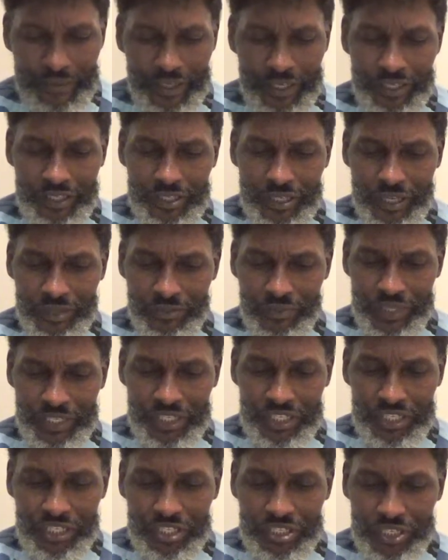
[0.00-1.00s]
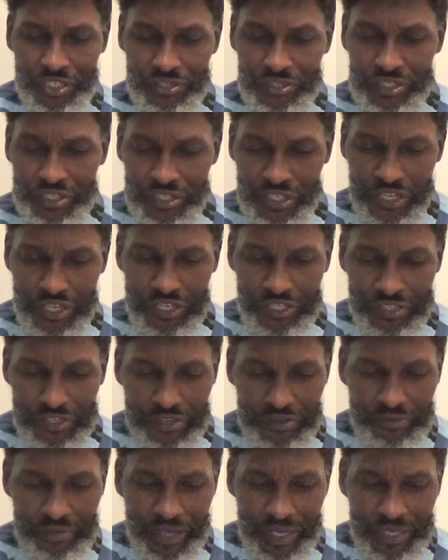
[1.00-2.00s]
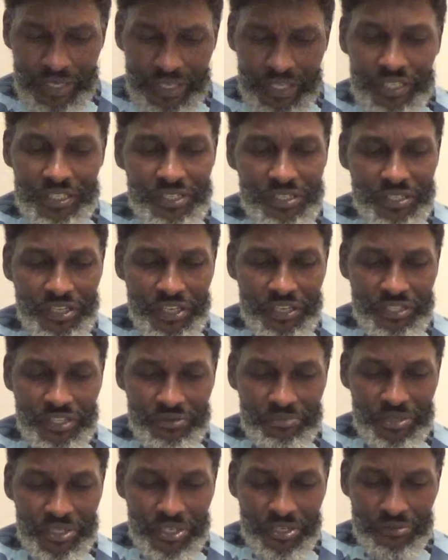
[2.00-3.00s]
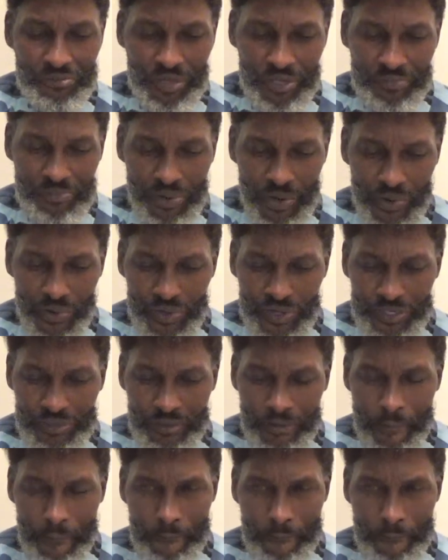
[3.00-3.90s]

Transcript: It said, when he shall stand up, his kingdom shall be broken.